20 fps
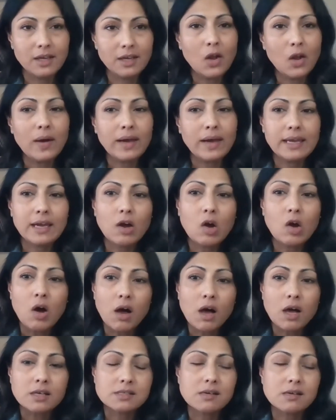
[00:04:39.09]
I get
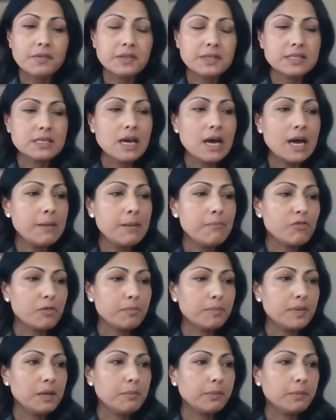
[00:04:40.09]
calls all the time
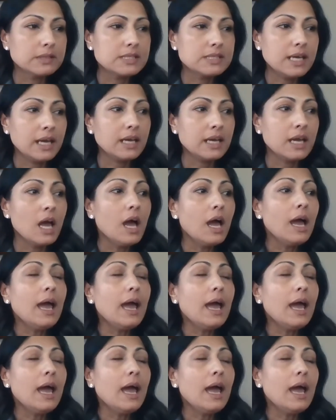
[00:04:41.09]
from people saying,